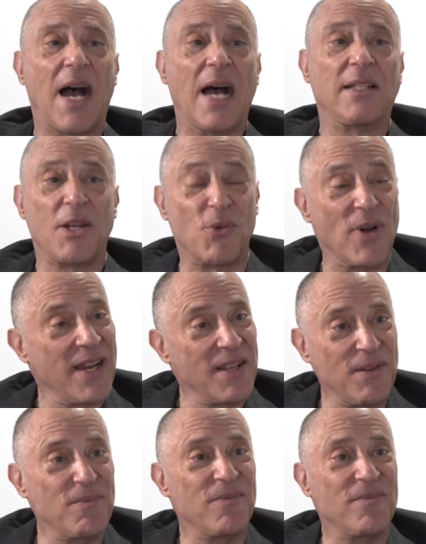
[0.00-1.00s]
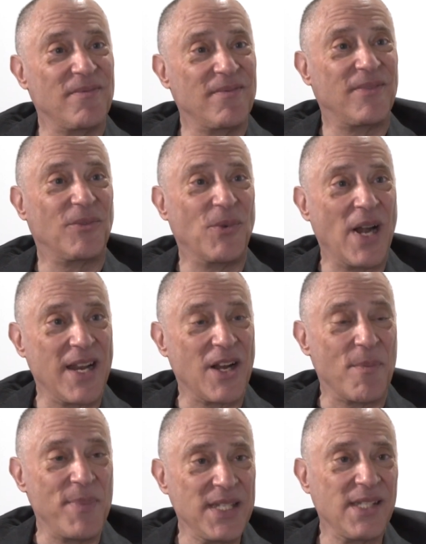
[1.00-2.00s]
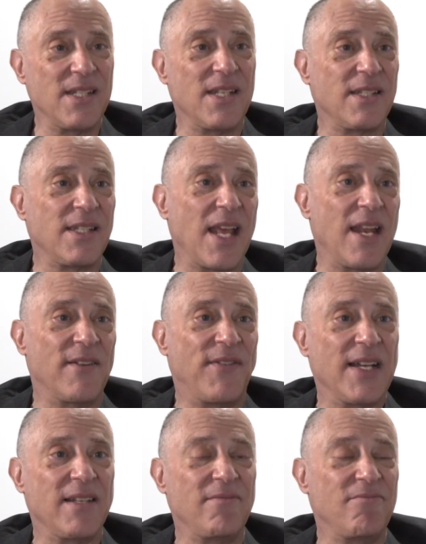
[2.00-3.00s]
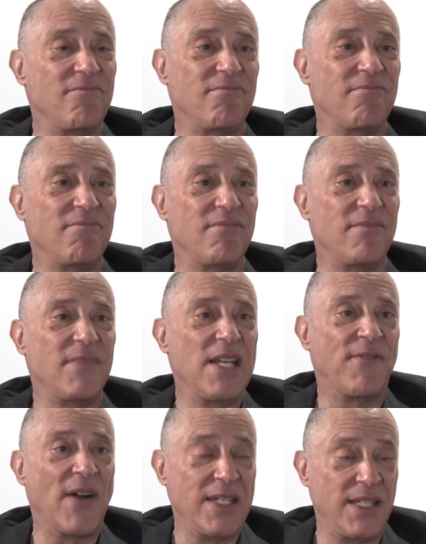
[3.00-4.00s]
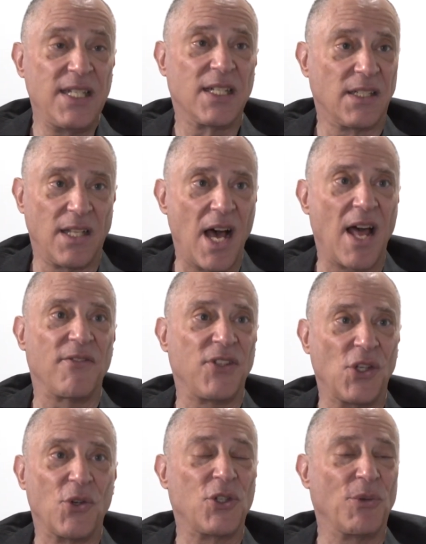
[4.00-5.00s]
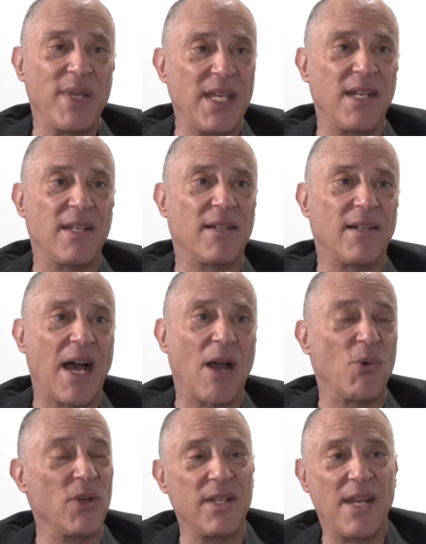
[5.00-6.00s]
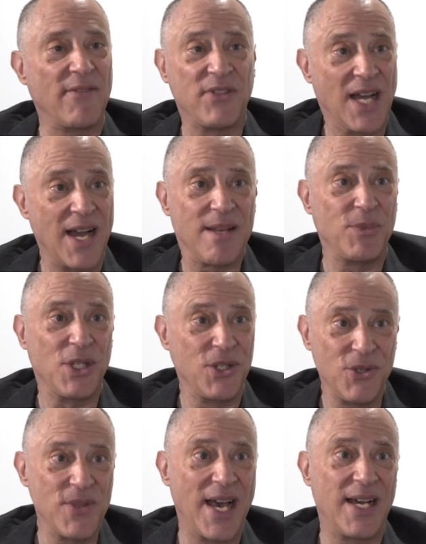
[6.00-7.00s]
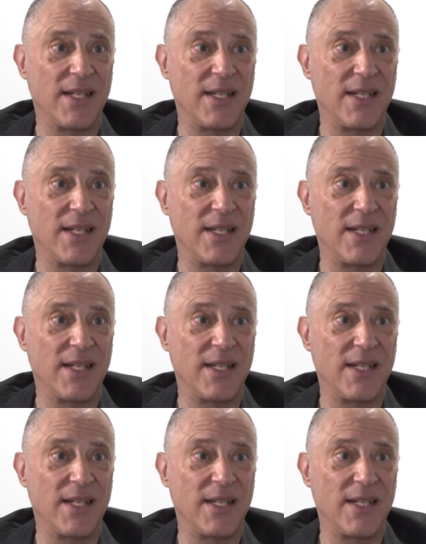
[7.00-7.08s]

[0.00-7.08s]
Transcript: like running our business, and if I did a lot of social media, I wouldn't have time to do that.